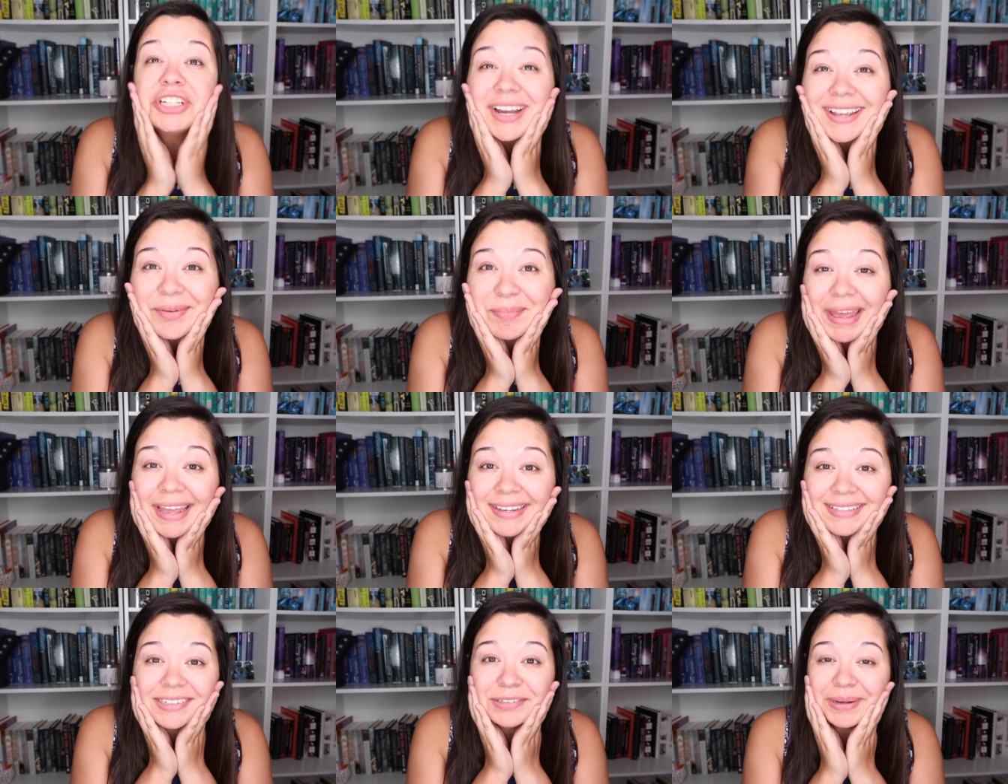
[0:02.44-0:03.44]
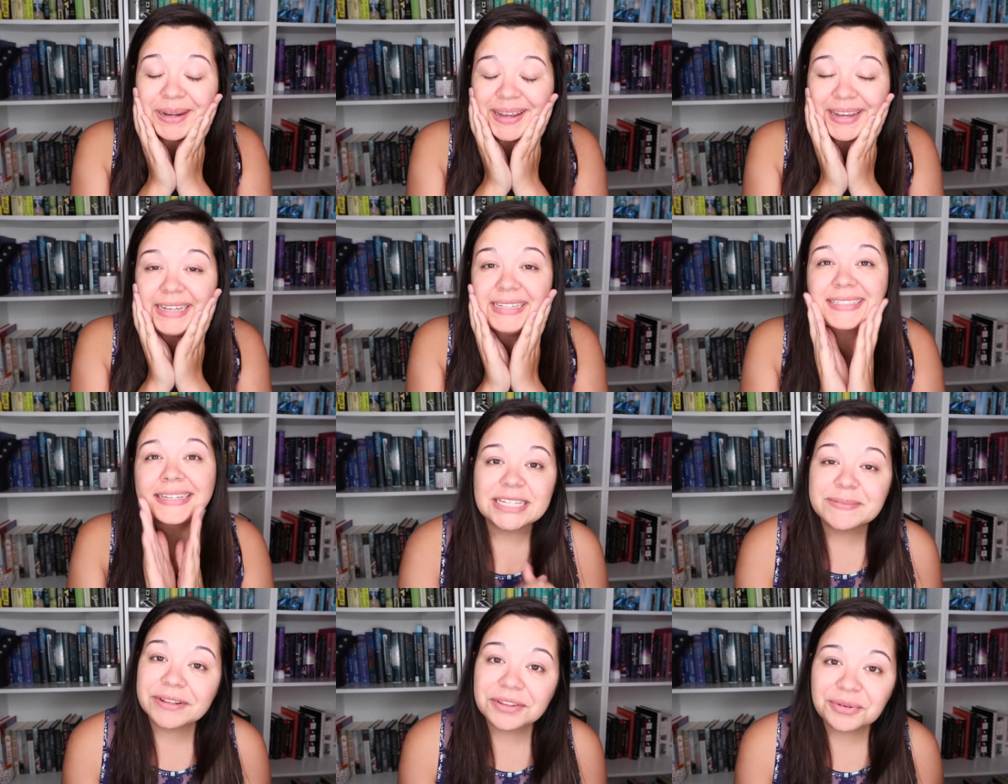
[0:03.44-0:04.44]
giant bags under my eyes.
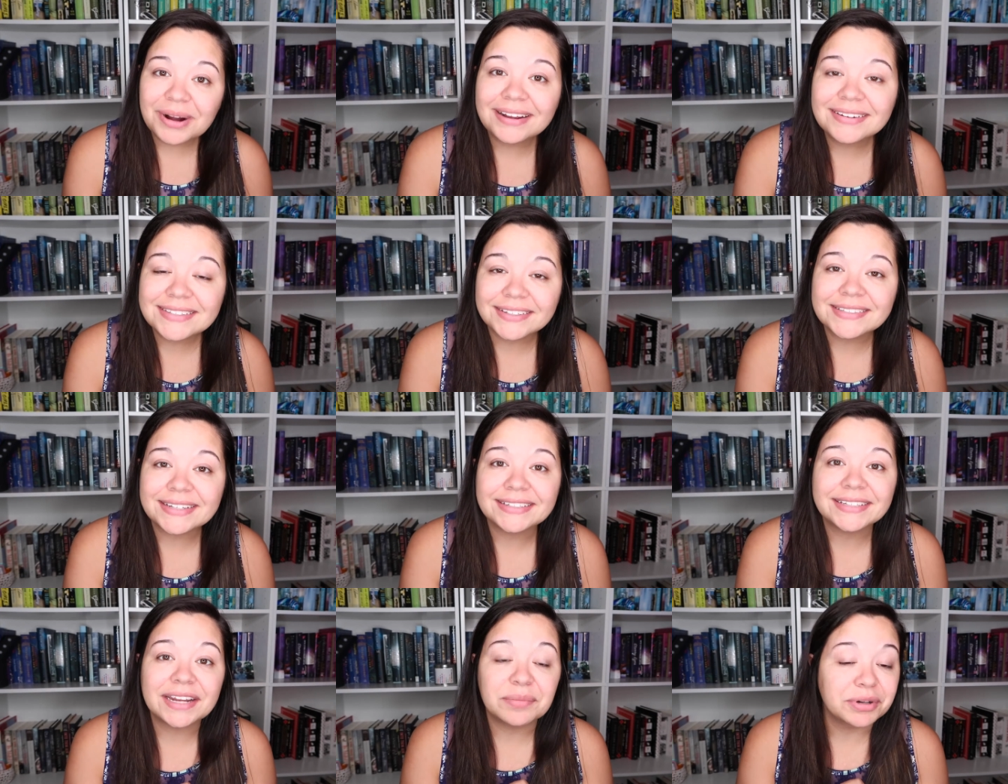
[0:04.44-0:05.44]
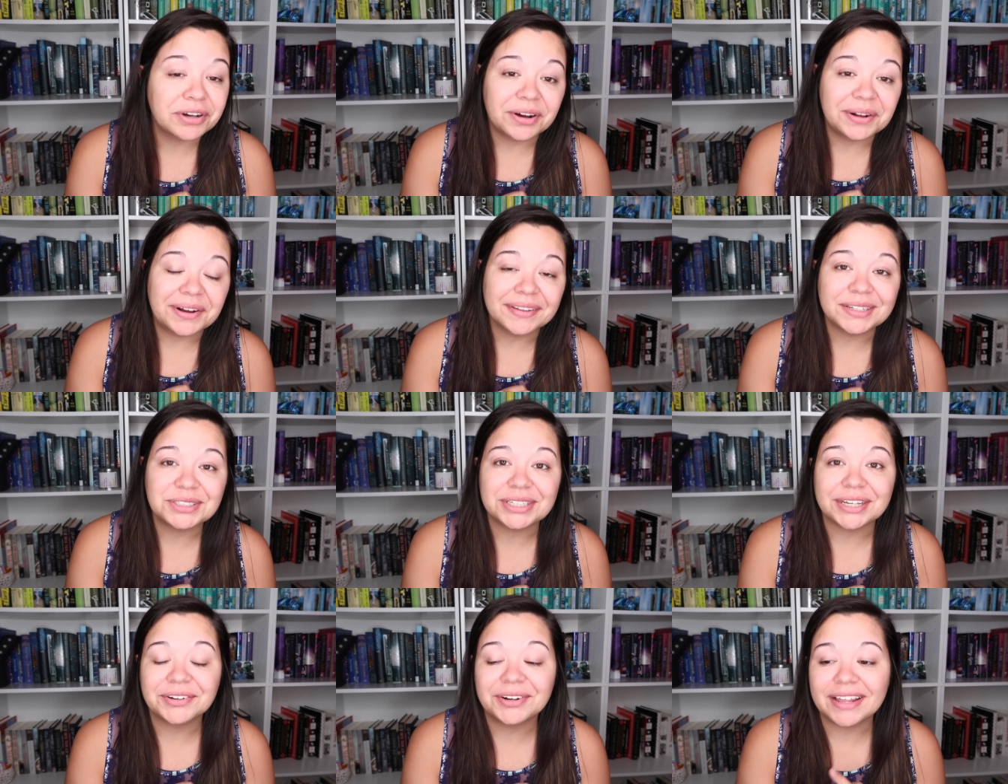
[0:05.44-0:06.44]
It's been a little while since I did a book haul on this channel.